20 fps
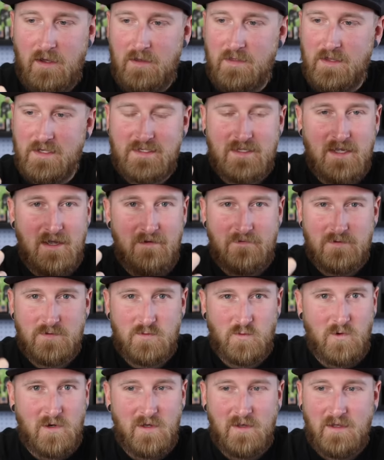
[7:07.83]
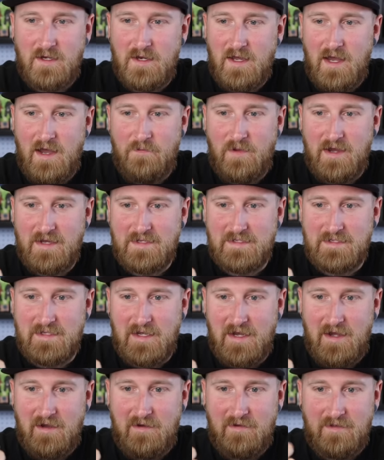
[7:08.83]
And this knife is really not my
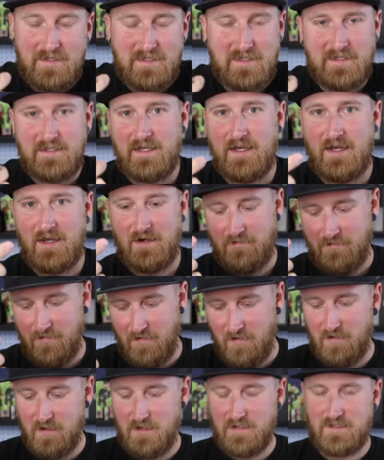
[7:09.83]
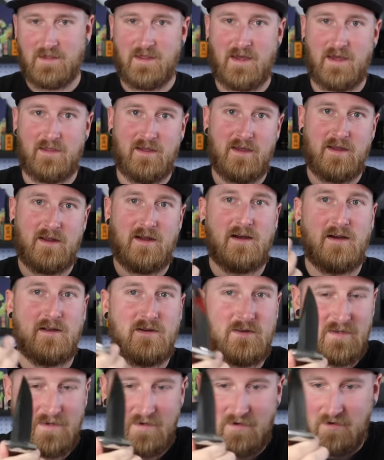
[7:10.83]
style. This is kind of falling into that like
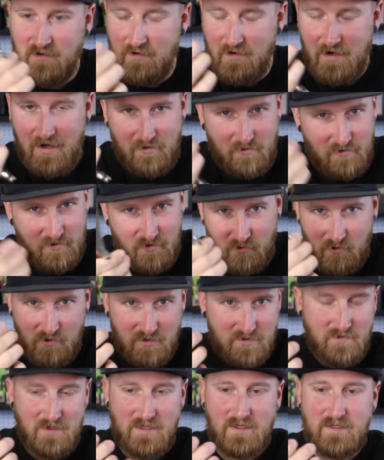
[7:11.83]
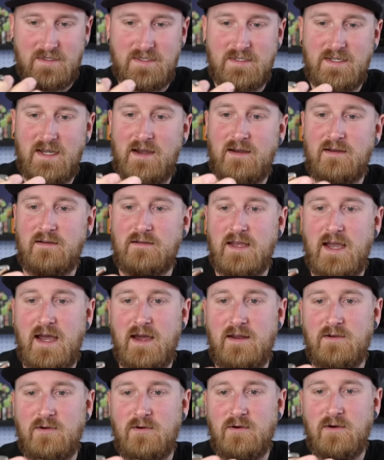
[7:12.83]
hunter, outdoorsman style
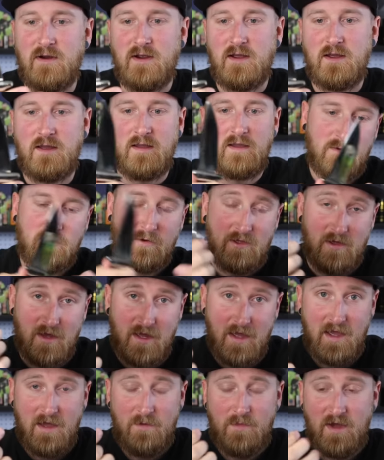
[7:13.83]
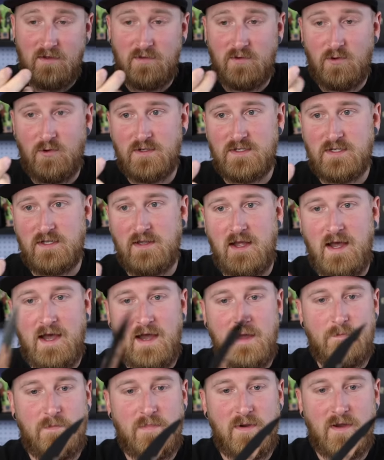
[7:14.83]
category, which I am outdoors a
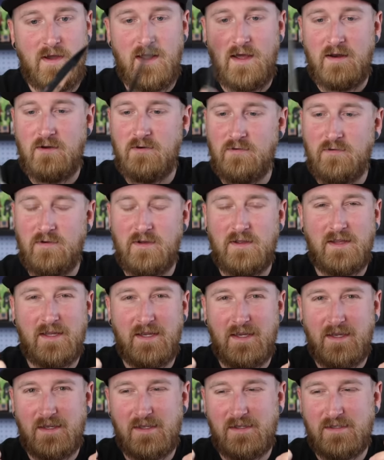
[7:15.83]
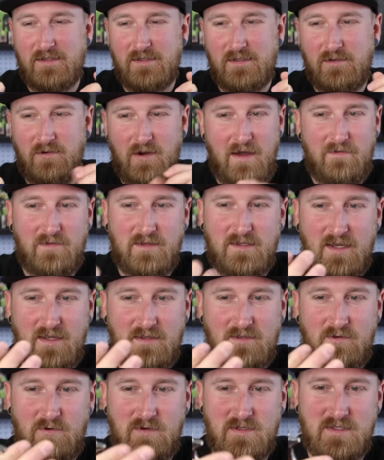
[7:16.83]
lot, but I don't really
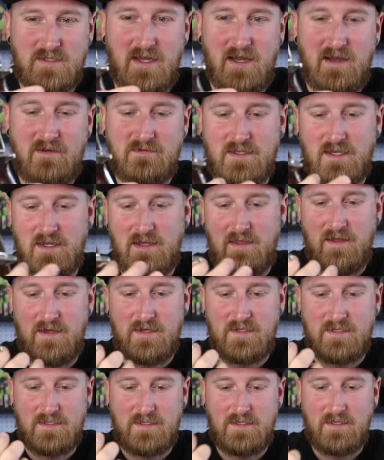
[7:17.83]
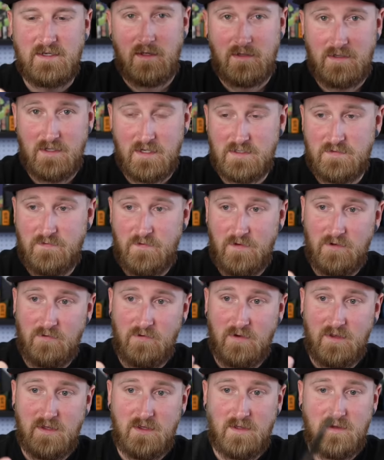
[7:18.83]
gravitate towards knives like this. It does feel
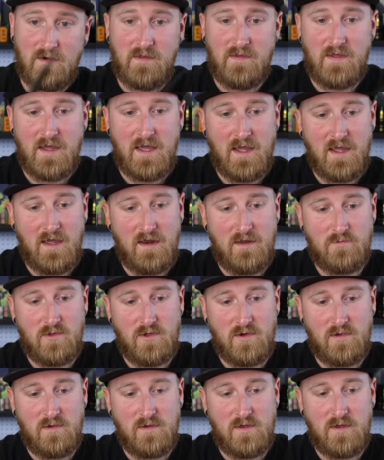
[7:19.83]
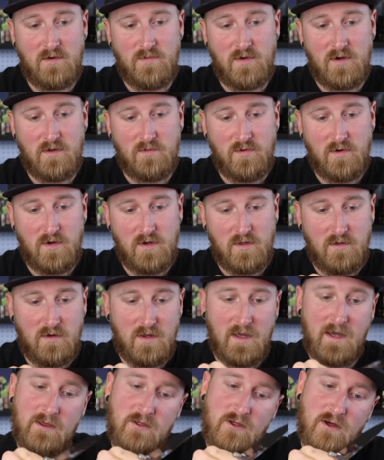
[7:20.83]
really good in the hand. I'm sure you could put a pretty good
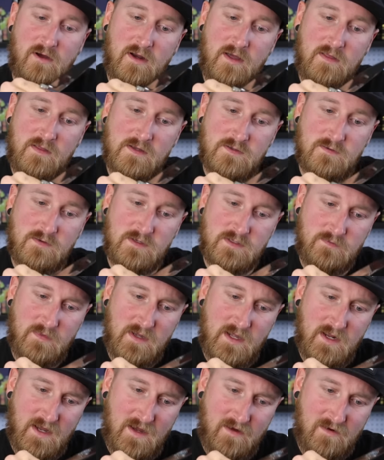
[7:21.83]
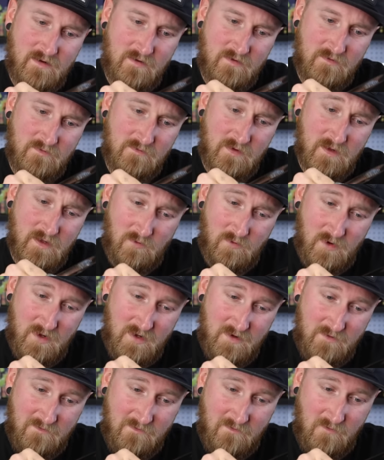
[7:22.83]
edge on it. This one is made out of
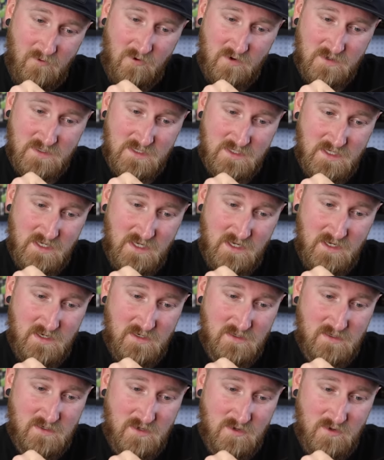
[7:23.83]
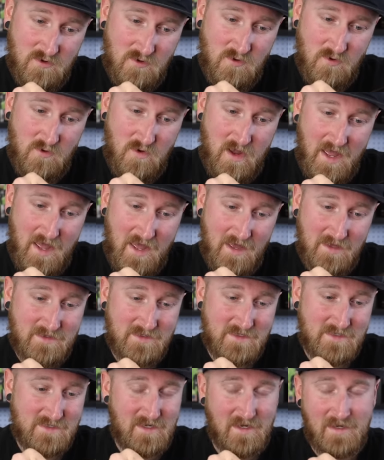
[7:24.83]

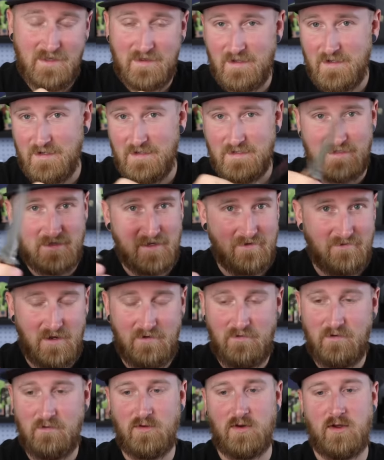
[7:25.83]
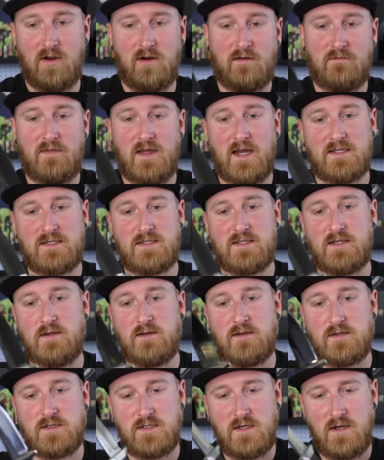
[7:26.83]
14C2N stainless. I've never even heard of that
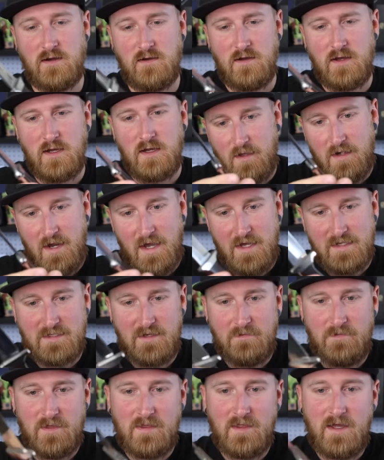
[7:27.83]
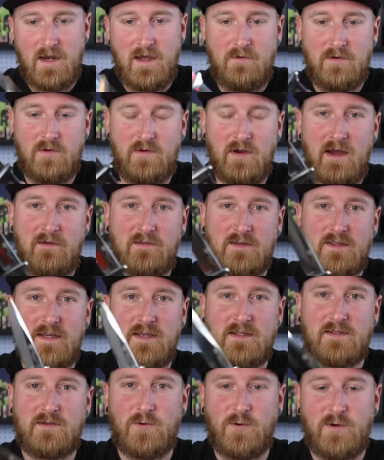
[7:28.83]
steel, so not something that I would
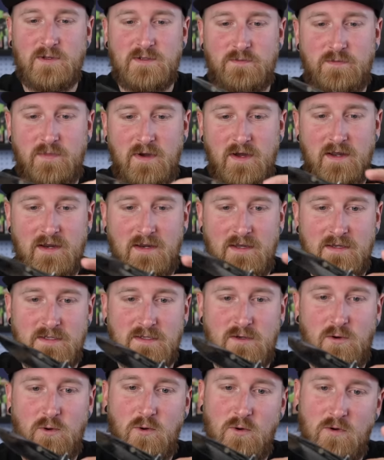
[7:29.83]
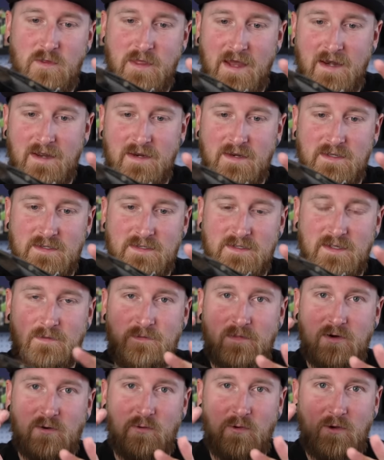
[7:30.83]
gravitate towards, but it is cool that it is
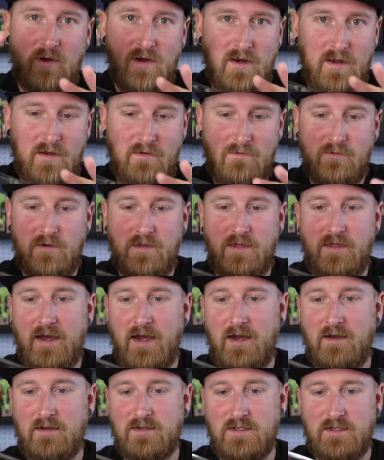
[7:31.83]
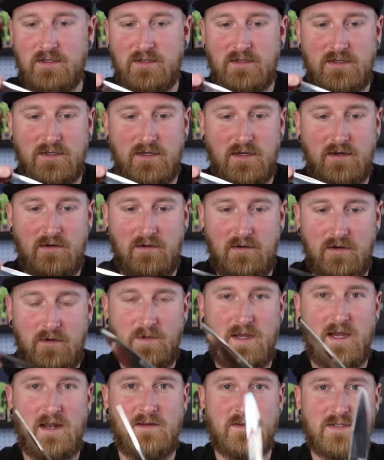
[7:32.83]
number 1 of 1,000. So I'm
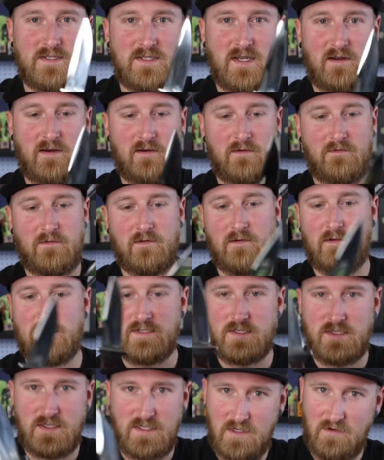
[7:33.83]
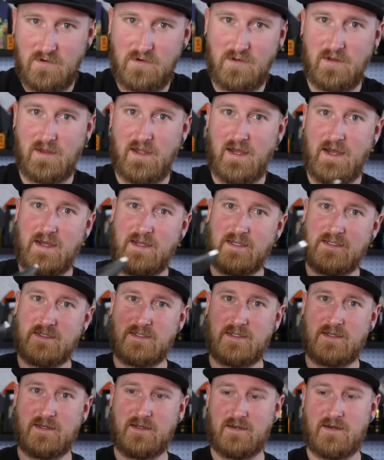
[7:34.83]
kind of a sucker for
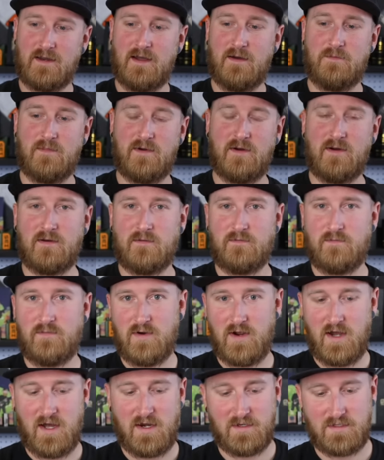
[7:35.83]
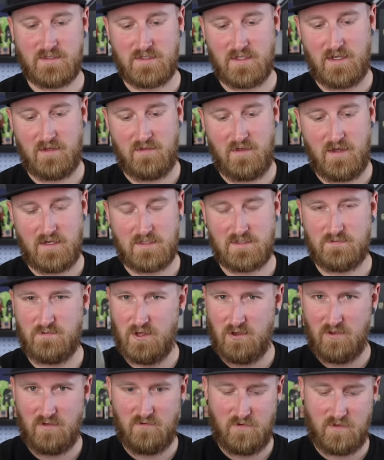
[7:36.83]
serialized numbered products like that,
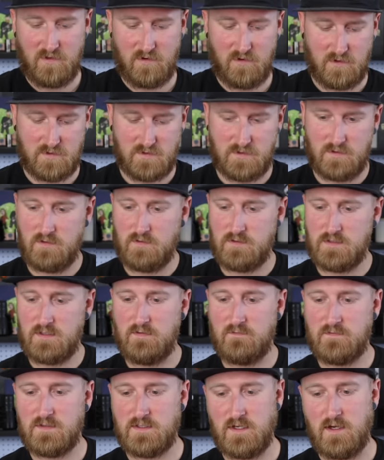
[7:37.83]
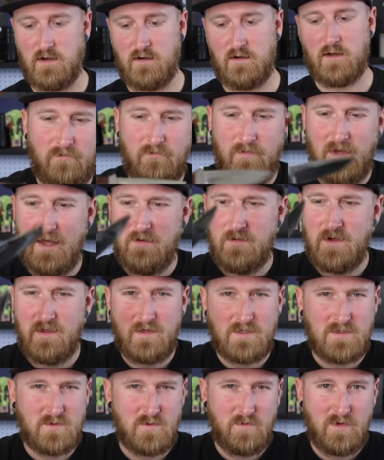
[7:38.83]
especially when they're exclusive. So maybe
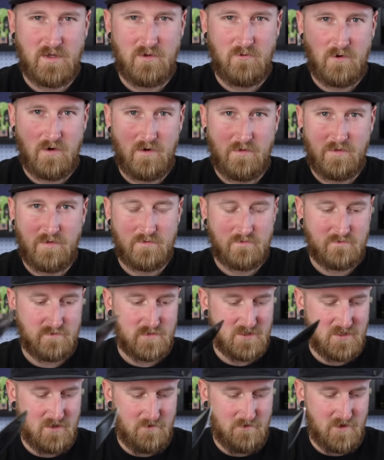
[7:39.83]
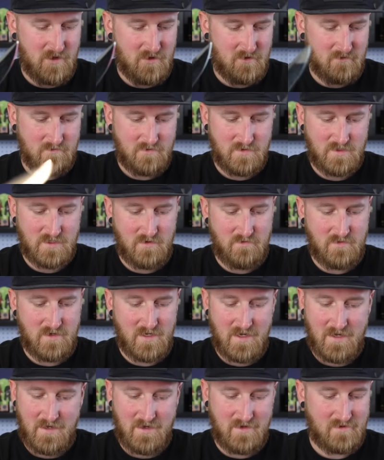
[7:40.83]
this would be worth something
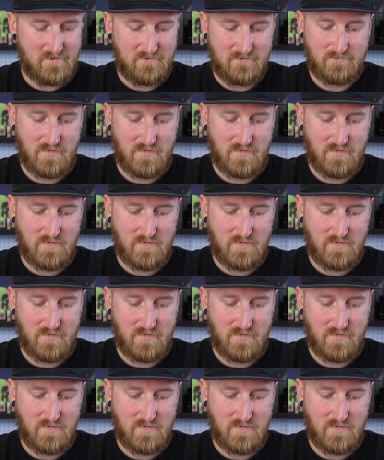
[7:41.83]
someday.